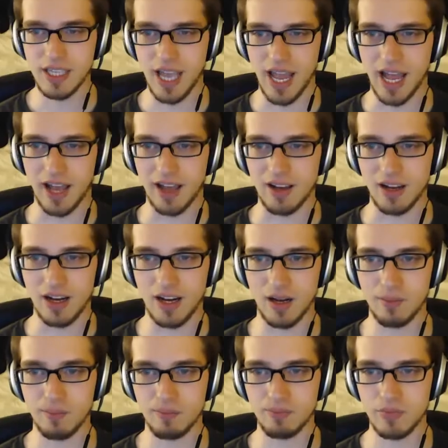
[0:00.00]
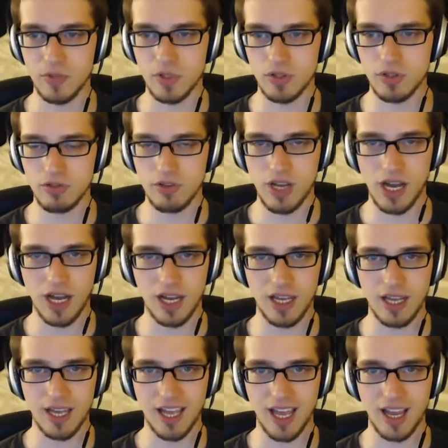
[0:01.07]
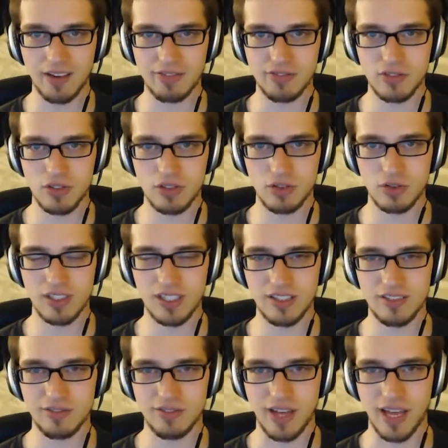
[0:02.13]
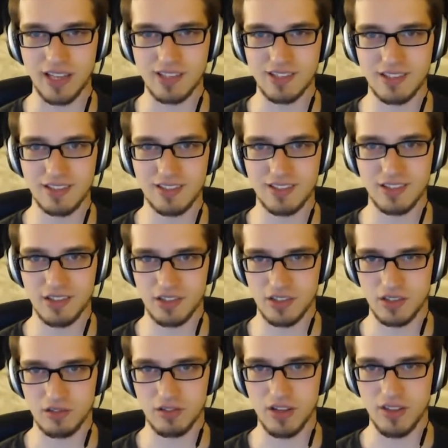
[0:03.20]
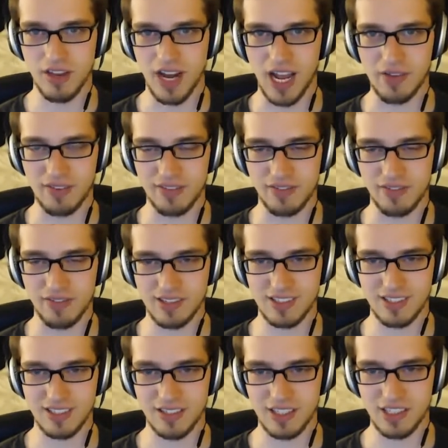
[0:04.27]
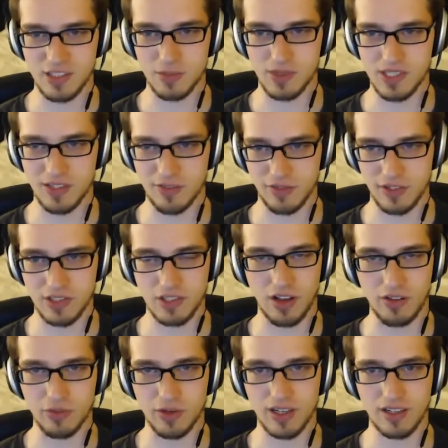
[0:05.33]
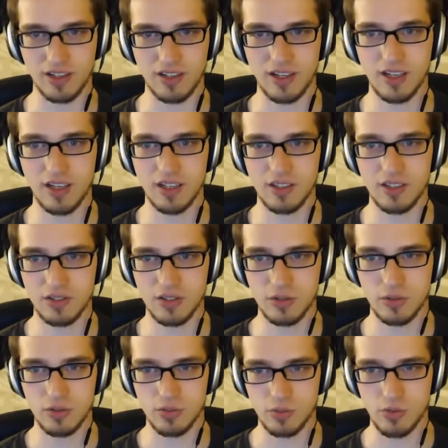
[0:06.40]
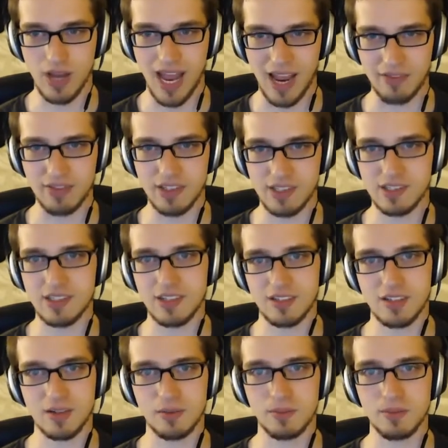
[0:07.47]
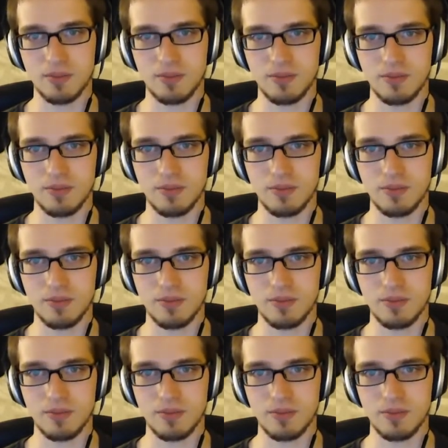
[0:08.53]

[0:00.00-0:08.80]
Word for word: Yeah, you do not have to invest to the degree that I've invested in this specific software to have this system